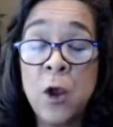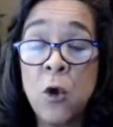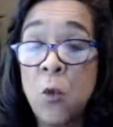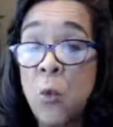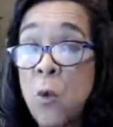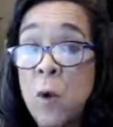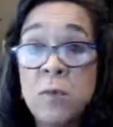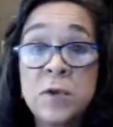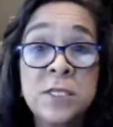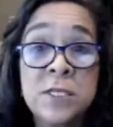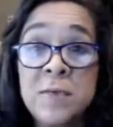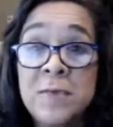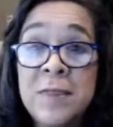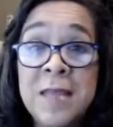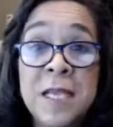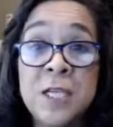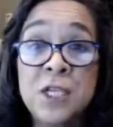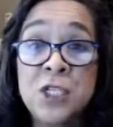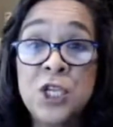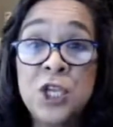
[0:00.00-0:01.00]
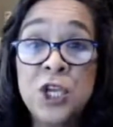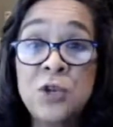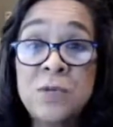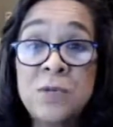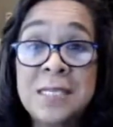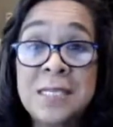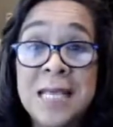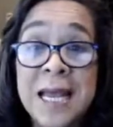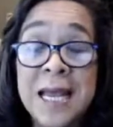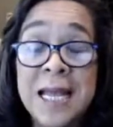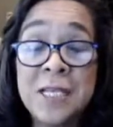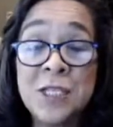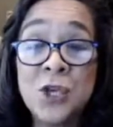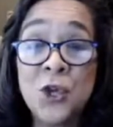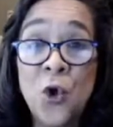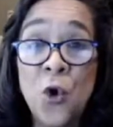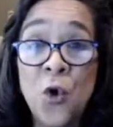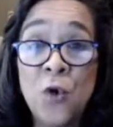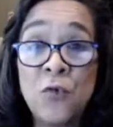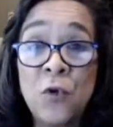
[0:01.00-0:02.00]
What were some things that you set as a
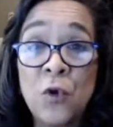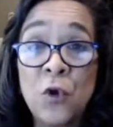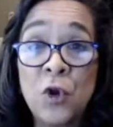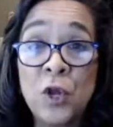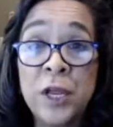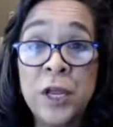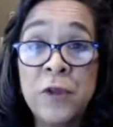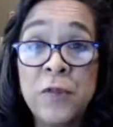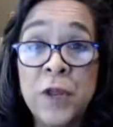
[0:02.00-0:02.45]
goal for earlier